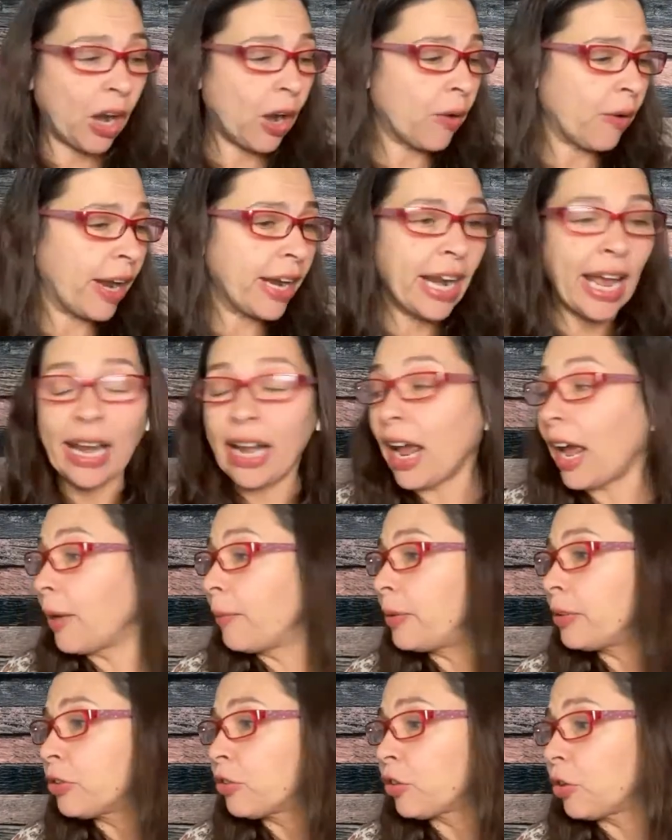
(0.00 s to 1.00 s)
All right, and I
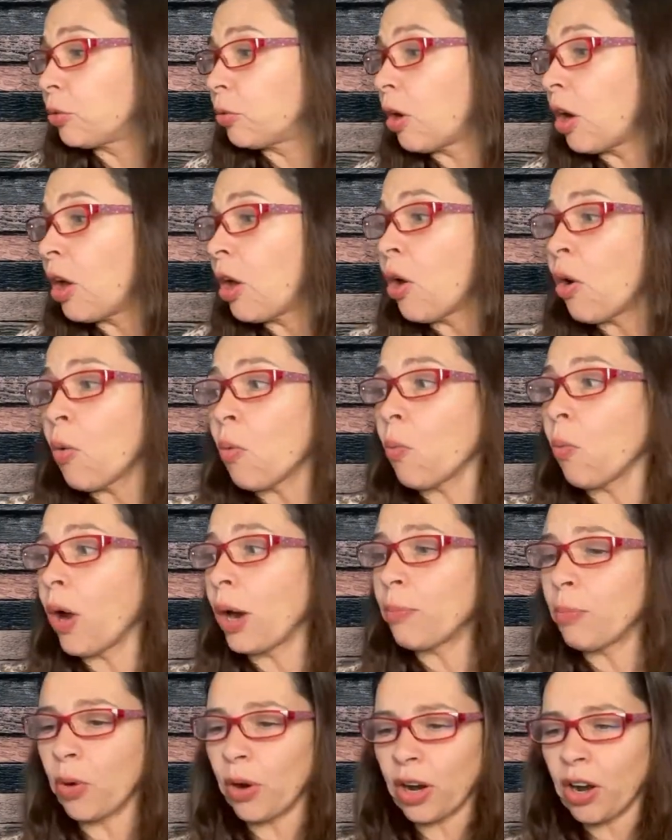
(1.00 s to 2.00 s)
will do
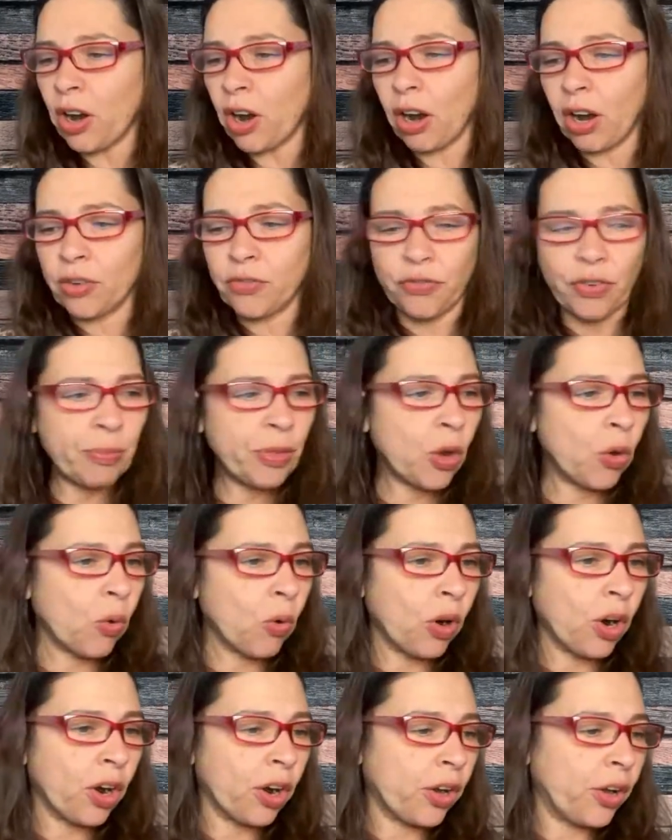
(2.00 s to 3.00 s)
one more card from the
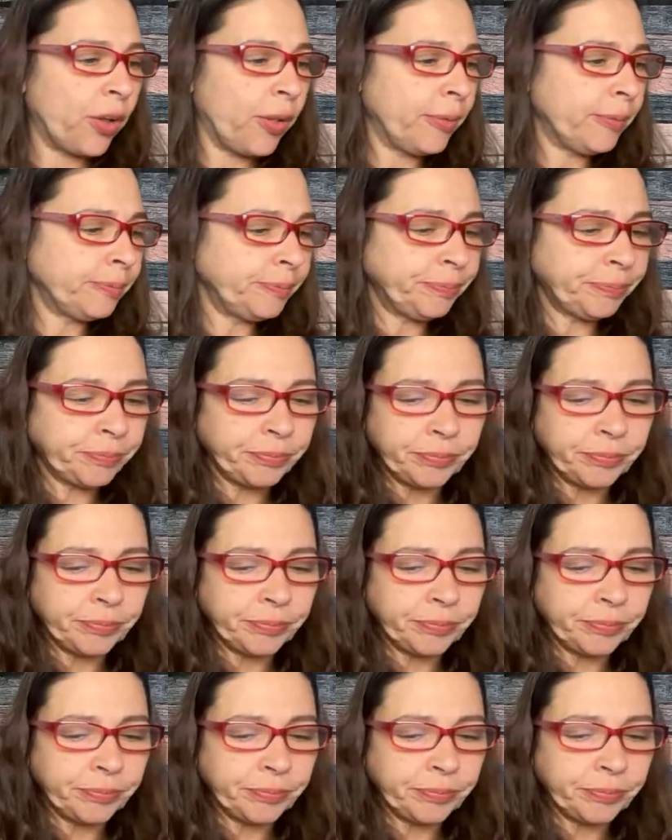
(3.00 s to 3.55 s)
Oracle,